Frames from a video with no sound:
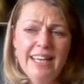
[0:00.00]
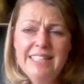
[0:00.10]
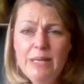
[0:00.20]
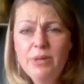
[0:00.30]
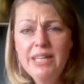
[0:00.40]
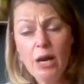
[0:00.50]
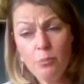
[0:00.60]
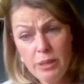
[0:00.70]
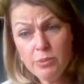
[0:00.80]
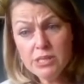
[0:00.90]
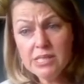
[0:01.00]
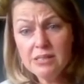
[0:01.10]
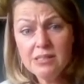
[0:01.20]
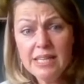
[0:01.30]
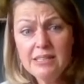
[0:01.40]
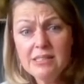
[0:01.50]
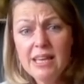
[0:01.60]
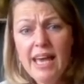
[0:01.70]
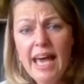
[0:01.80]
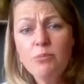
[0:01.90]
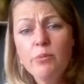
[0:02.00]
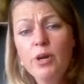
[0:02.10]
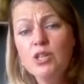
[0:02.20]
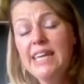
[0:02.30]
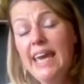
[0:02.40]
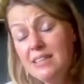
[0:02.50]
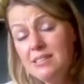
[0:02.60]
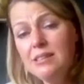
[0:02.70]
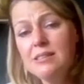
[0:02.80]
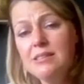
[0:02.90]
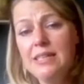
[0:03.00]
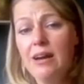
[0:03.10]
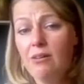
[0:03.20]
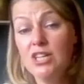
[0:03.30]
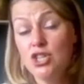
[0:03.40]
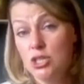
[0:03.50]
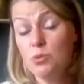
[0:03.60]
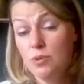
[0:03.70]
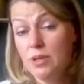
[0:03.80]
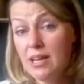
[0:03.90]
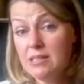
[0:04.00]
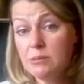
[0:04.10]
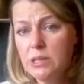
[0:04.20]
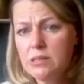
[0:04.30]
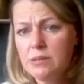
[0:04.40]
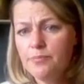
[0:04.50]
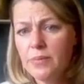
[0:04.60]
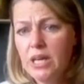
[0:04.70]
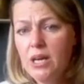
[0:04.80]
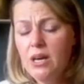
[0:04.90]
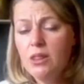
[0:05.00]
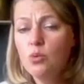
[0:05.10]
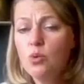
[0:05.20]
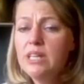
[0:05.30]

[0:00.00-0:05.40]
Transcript: deepening our people skill sets and promoting excellence in our relationships with our customers. The World